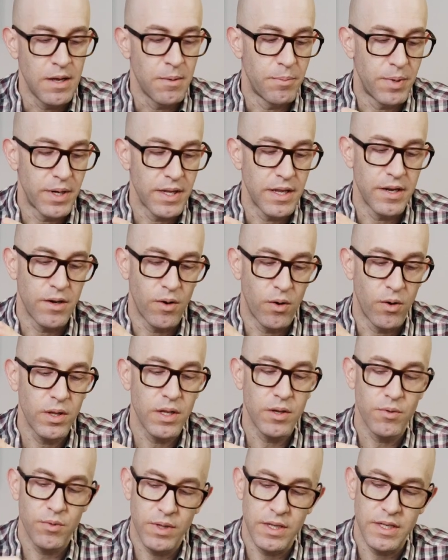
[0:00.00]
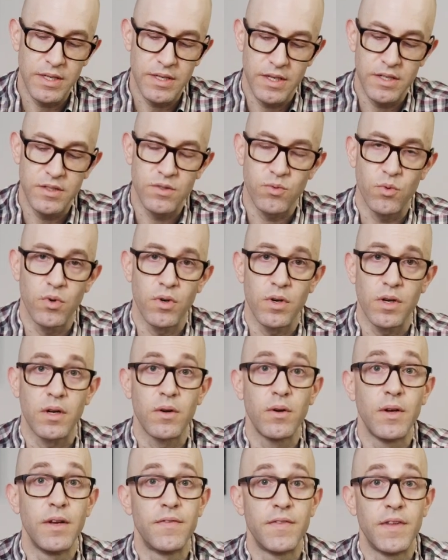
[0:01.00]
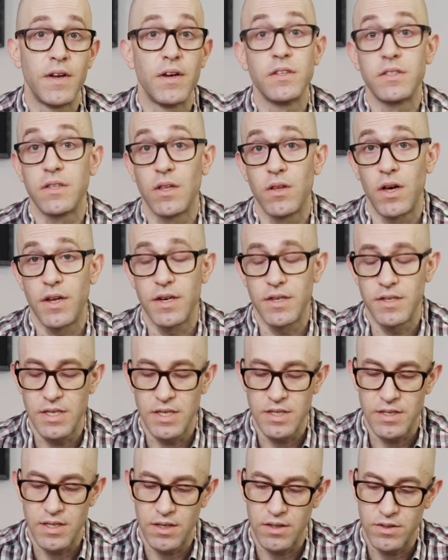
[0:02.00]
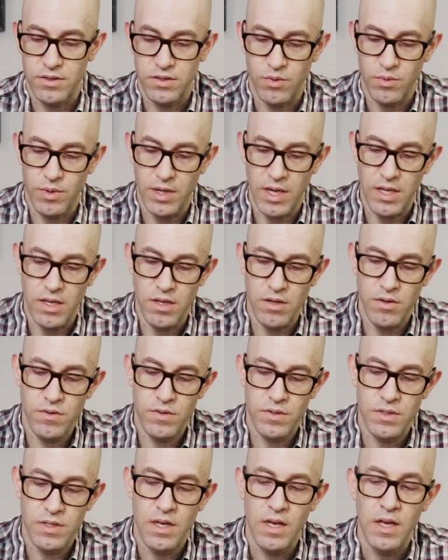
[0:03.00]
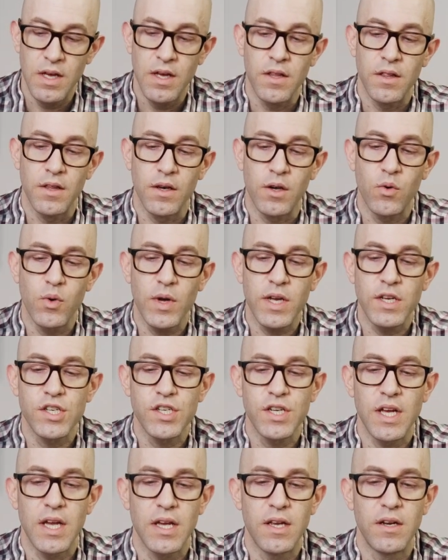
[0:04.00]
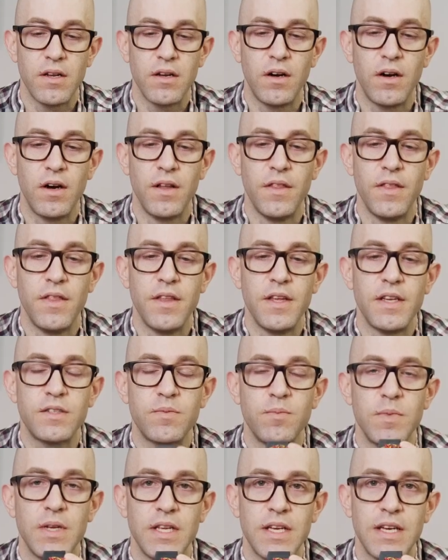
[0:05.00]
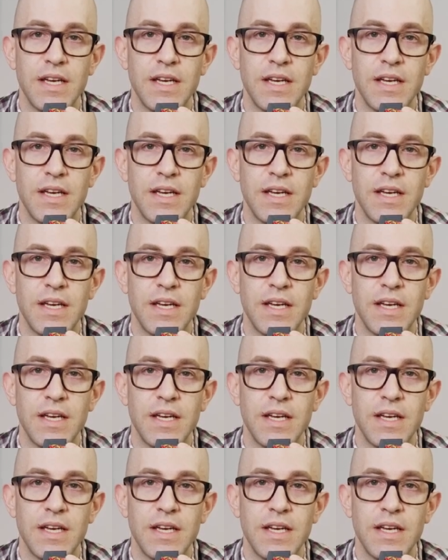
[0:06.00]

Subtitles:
But it only really does work if there is a lot of detail. So when I used the quick shade on this mini,